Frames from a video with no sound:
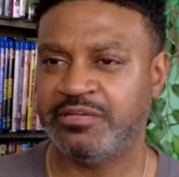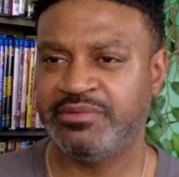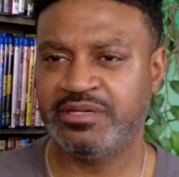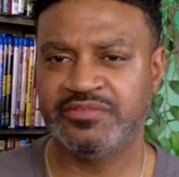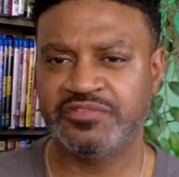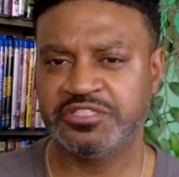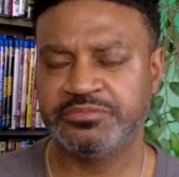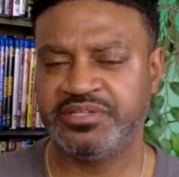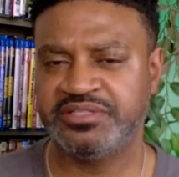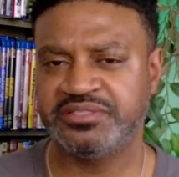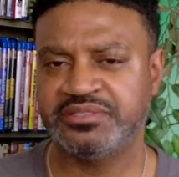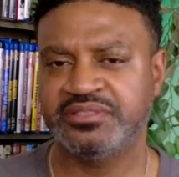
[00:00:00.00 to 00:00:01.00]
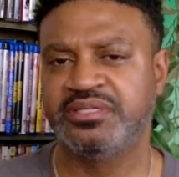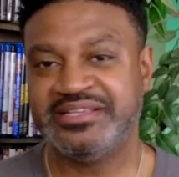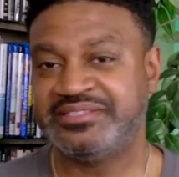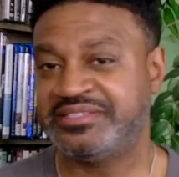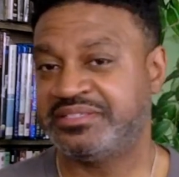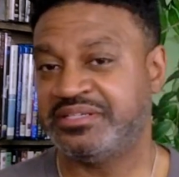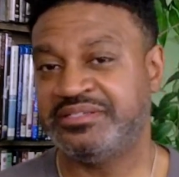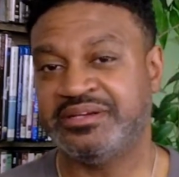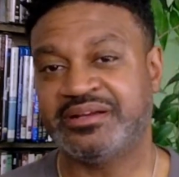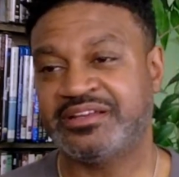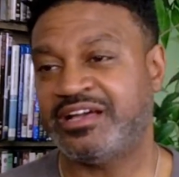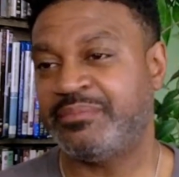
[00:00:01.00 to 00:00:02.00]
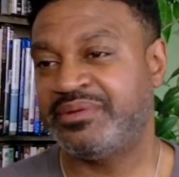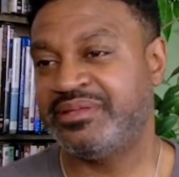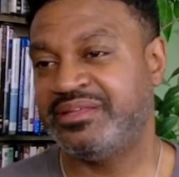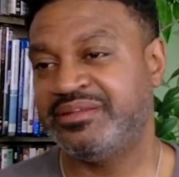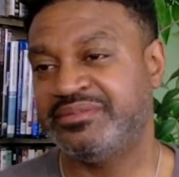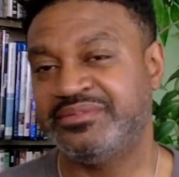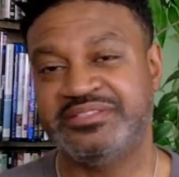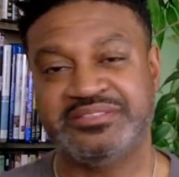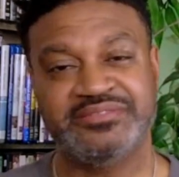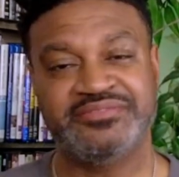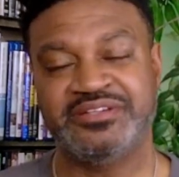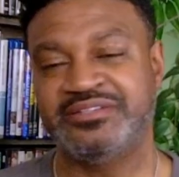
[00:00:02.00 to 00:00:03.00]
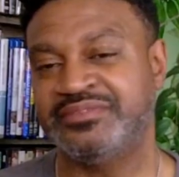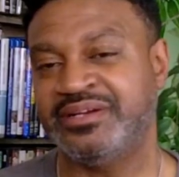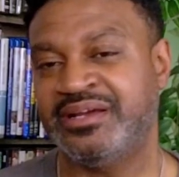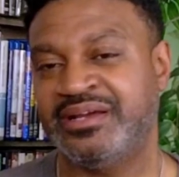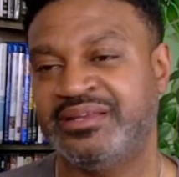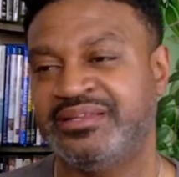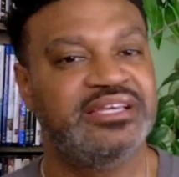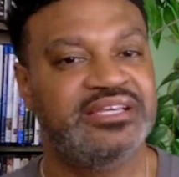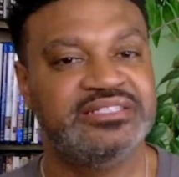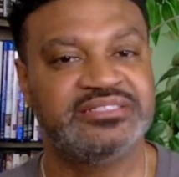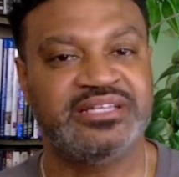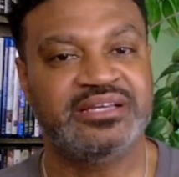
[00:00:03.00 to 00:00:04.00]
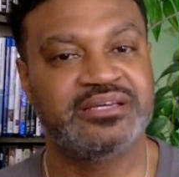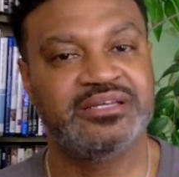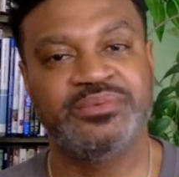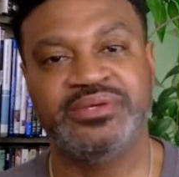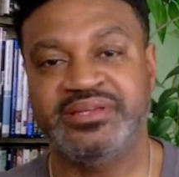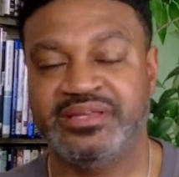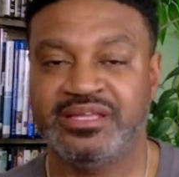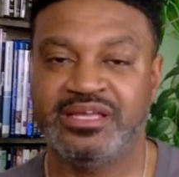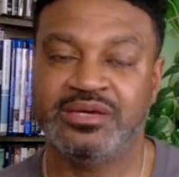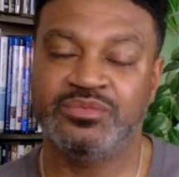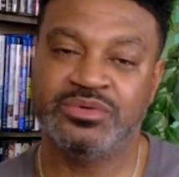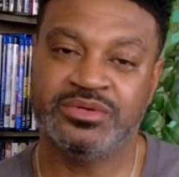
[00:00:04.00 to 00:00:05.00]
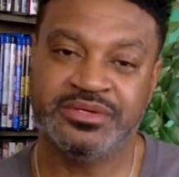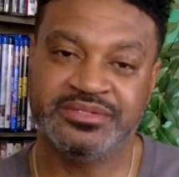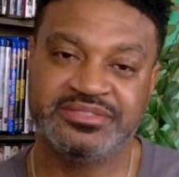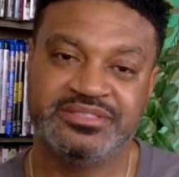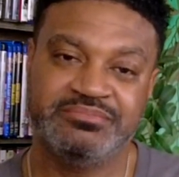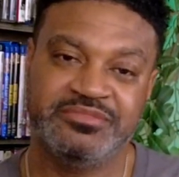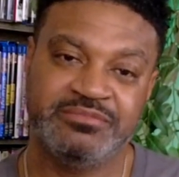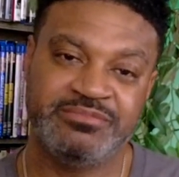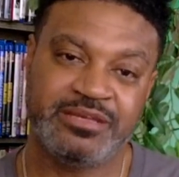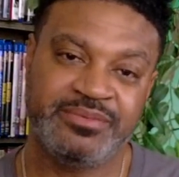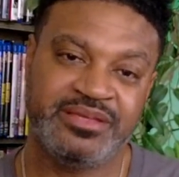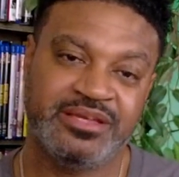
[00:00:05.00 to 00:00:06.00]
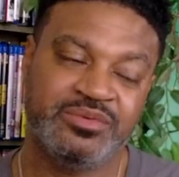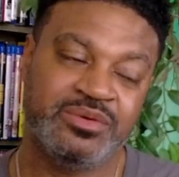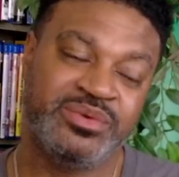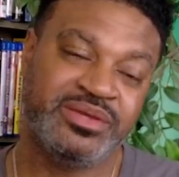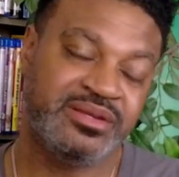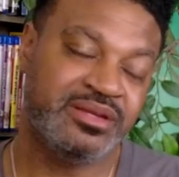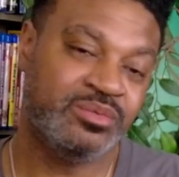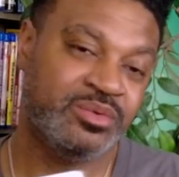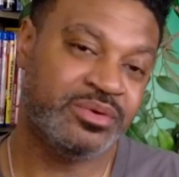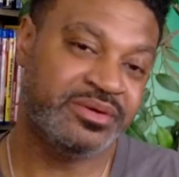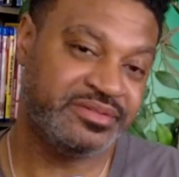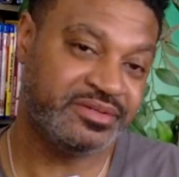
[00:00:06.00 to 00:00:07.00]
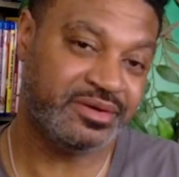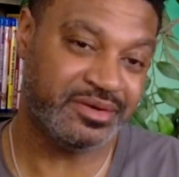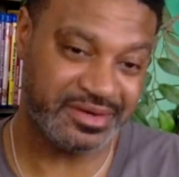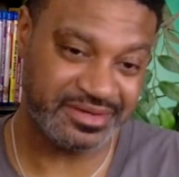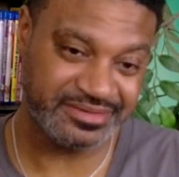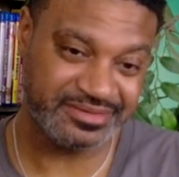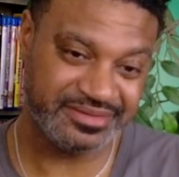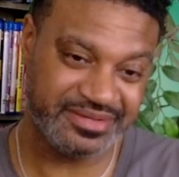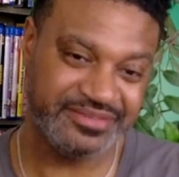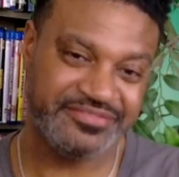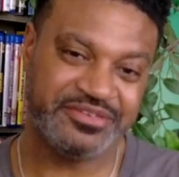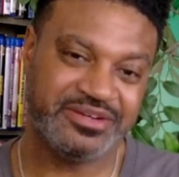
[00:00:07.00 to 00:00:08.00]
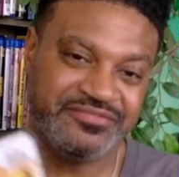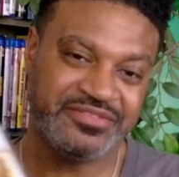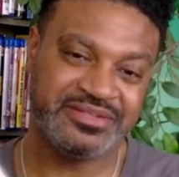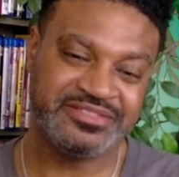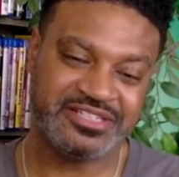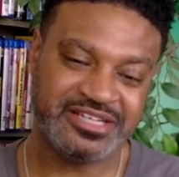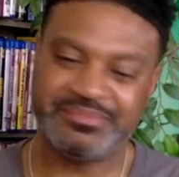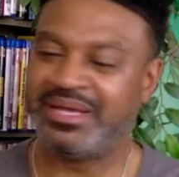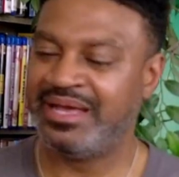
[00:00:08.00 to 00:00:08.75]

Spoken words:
be her first picture. It's just a dark comedy. It's a fun ride. It's not going to win any awards, but maybe it will win an award in your heart for the fun time.